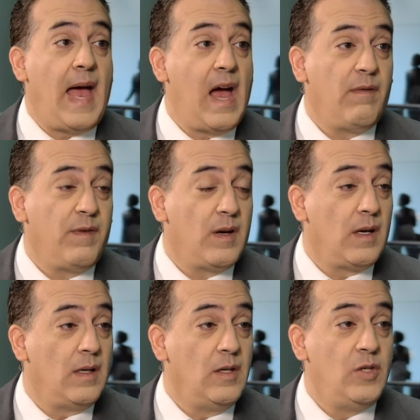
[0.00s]

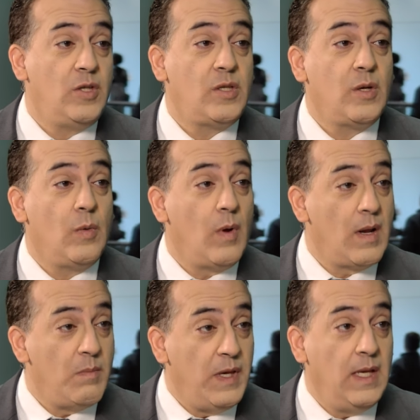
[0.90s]
Africa. You just don't want to
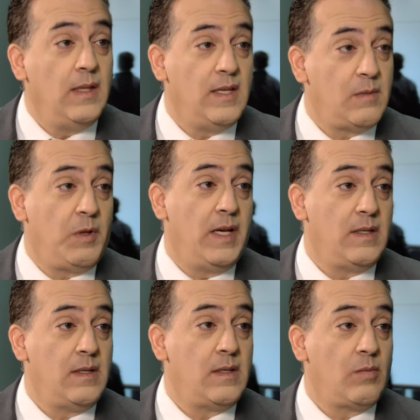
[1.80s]
be in these
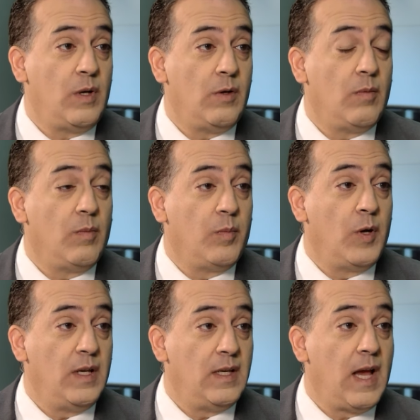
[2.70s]
places when you're
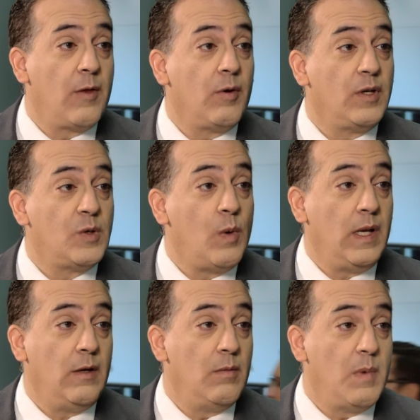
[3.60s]
putting together a
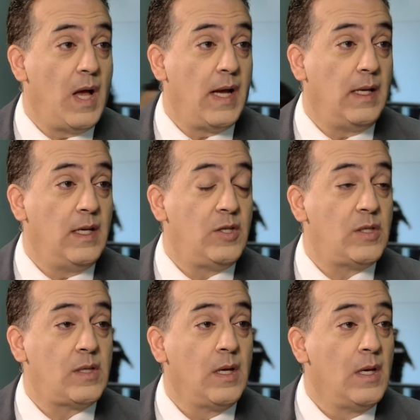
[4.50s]
20-year mine. It's
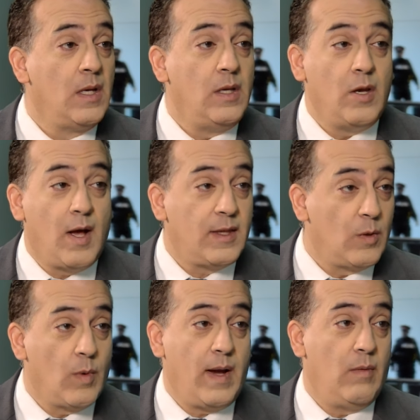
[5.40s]
just not the
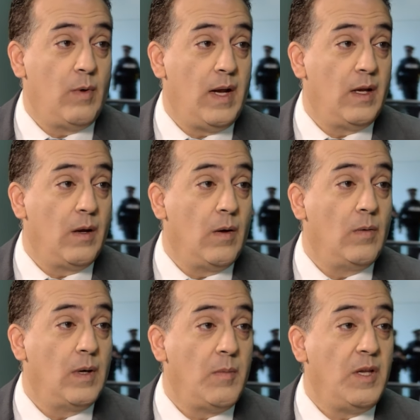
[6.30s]
right way to
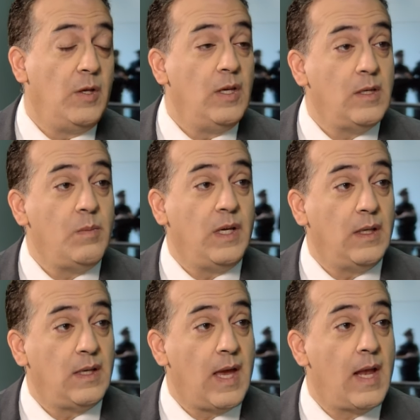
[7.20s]
go. I mean, you need to be
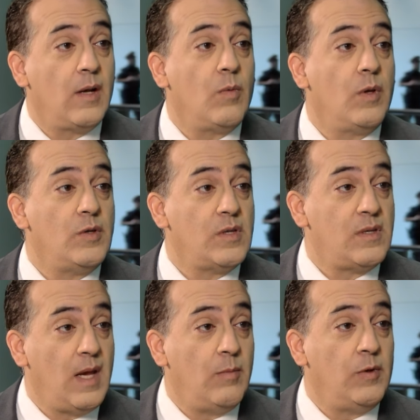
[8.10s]
in Canada where there's a
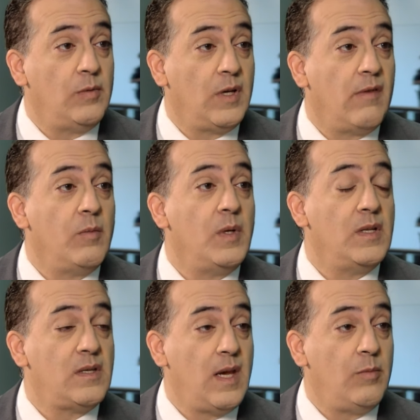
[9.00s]
stable
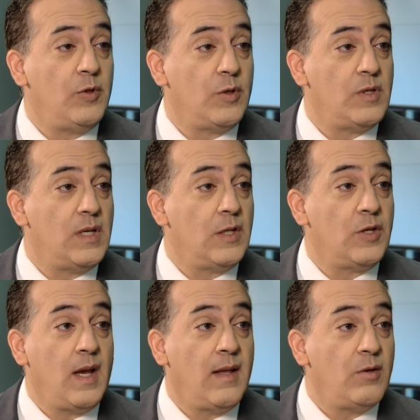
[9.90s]
government, stable
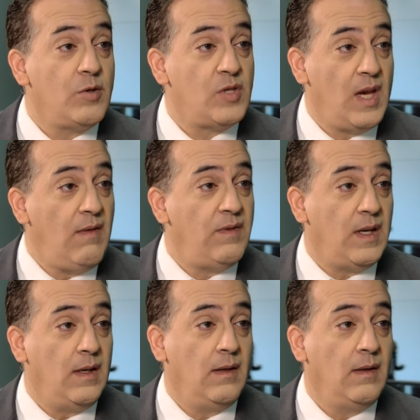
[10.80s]
jurisdiction, and there's safety.